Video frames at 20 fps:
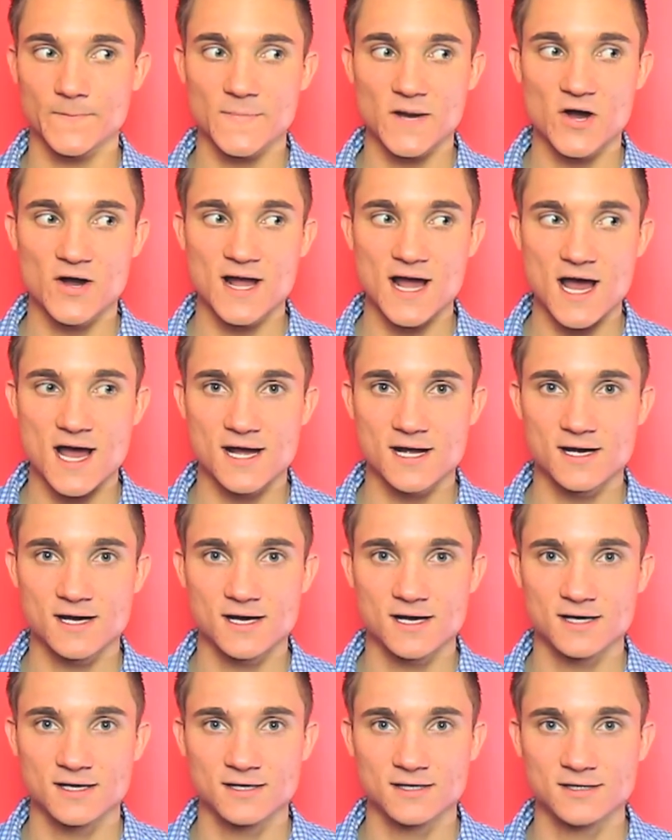Okay.
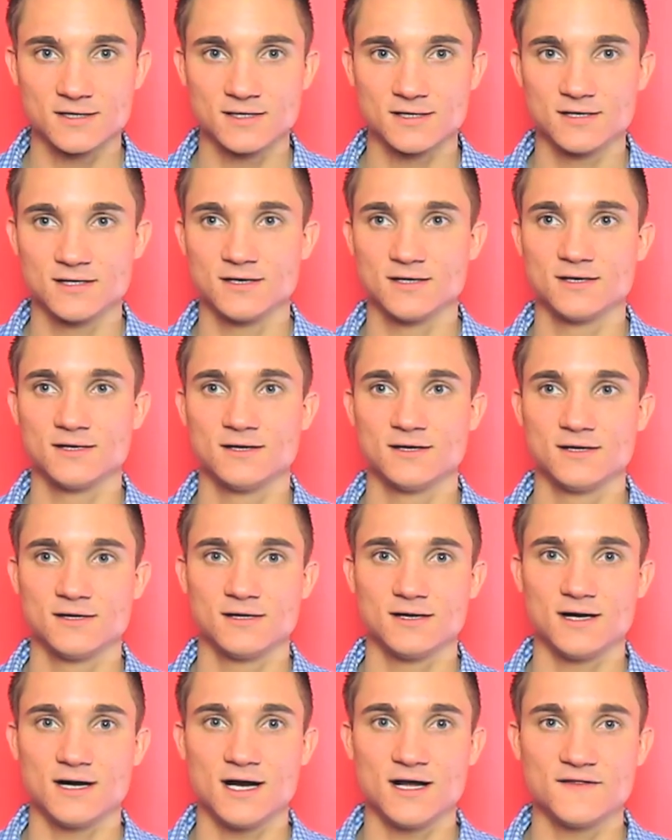
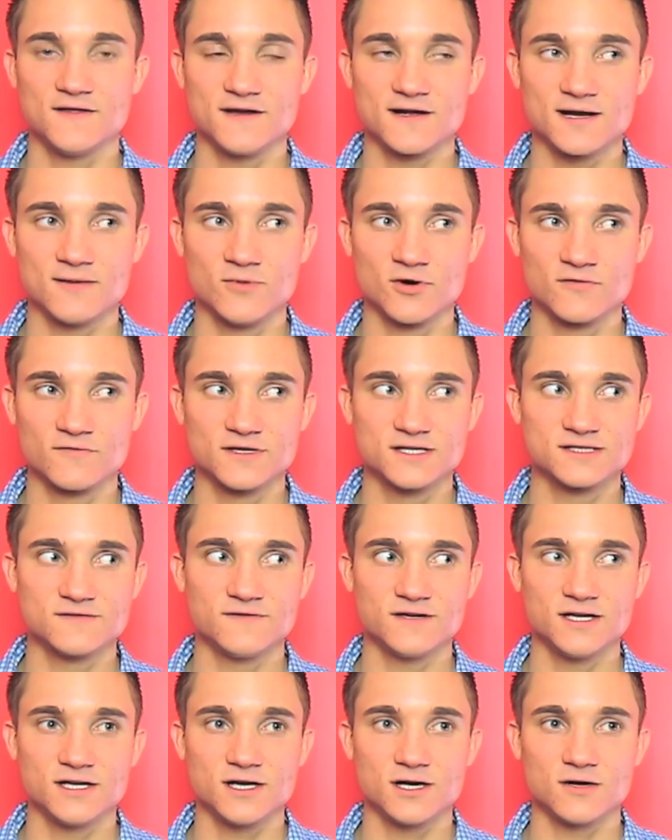I think I'm over this
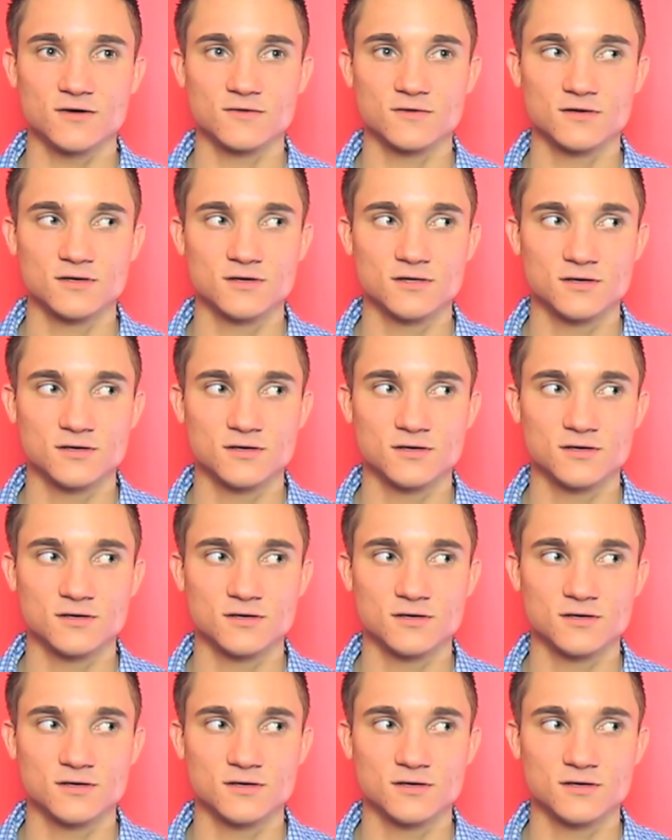video.